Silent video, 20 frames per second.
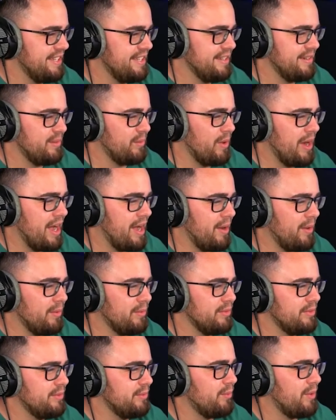it! Wow,
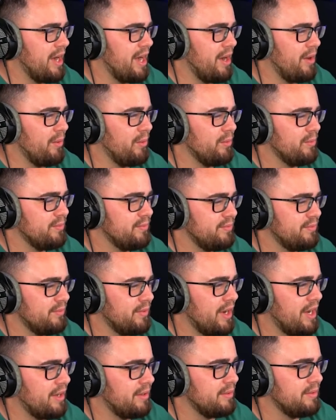wow,
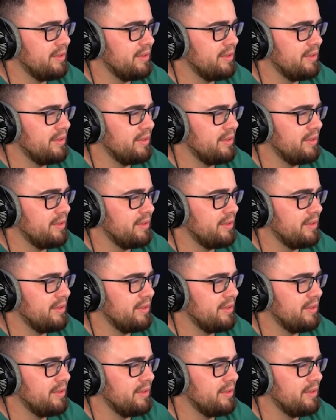wow.